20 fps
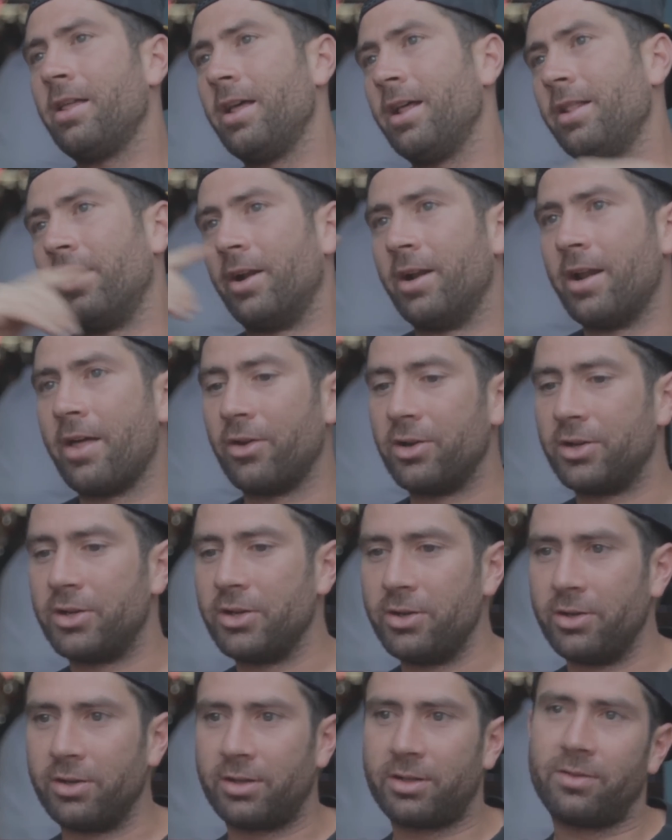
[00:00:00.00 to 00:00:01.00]
And then another
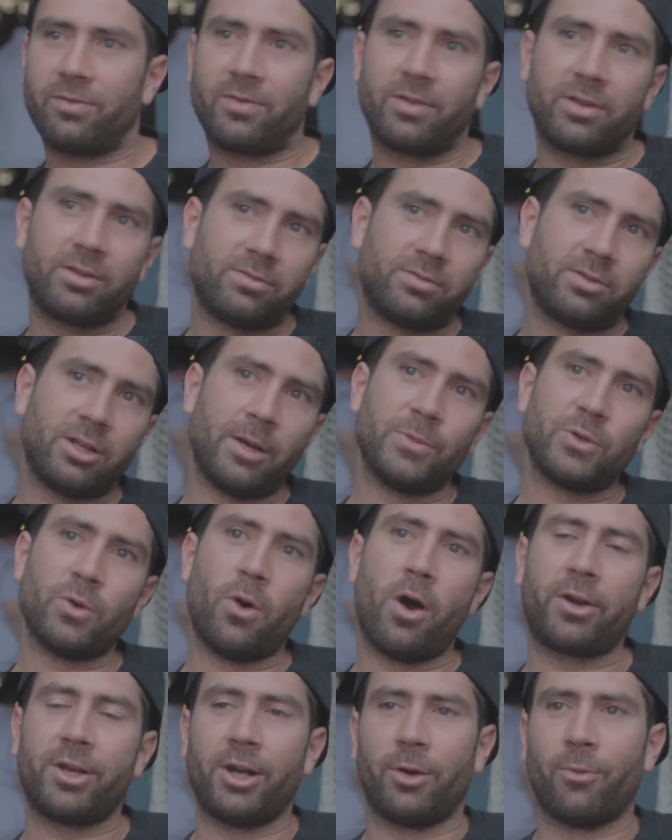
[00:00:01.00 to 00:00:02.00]
dude comes
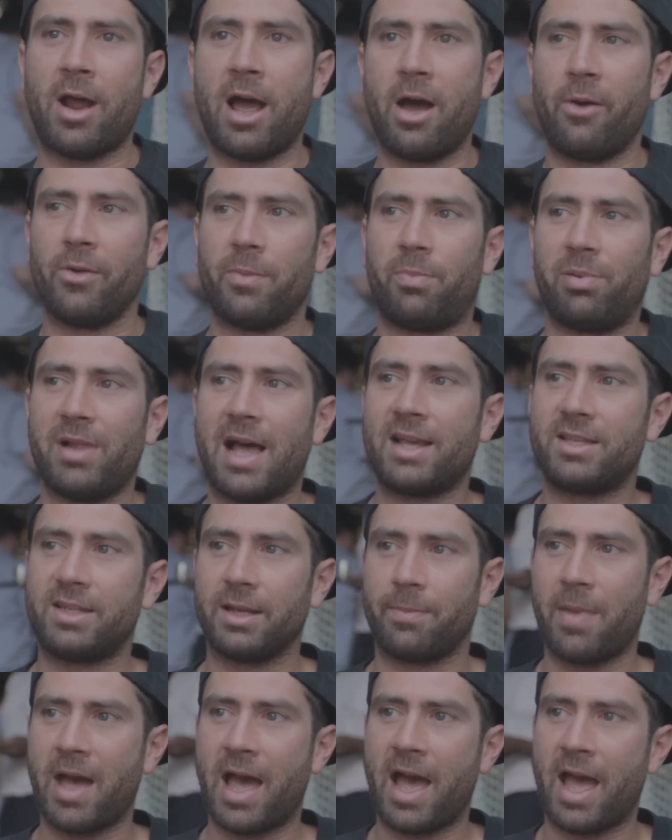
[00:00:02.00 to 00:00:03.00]
walking around with a
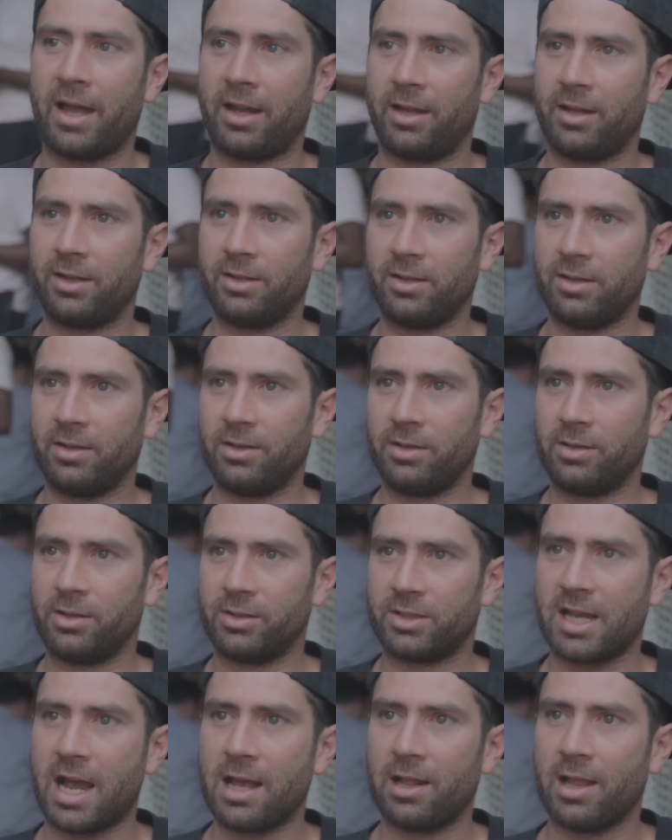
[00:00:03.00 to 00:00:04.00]
plastic bag.
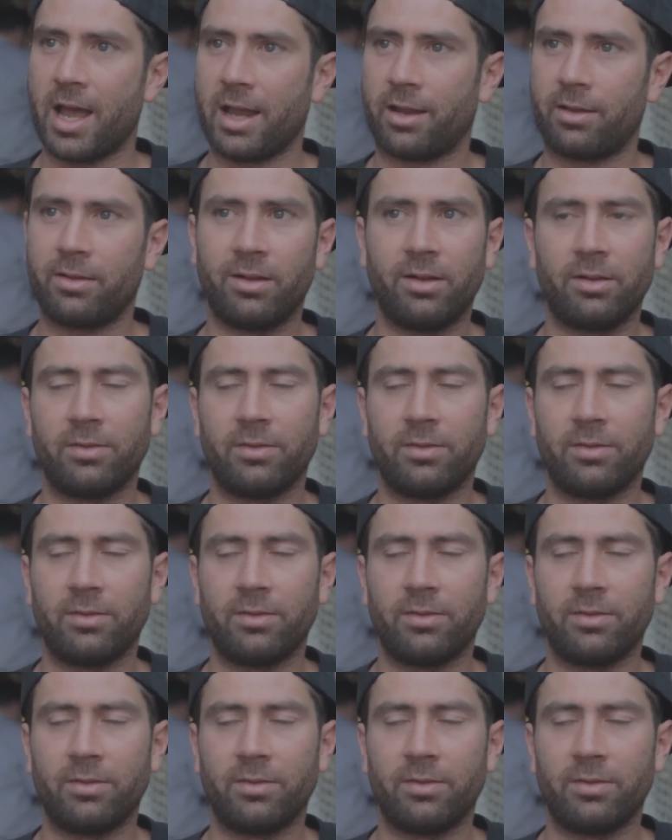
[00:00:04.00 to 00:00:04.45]
It's got like,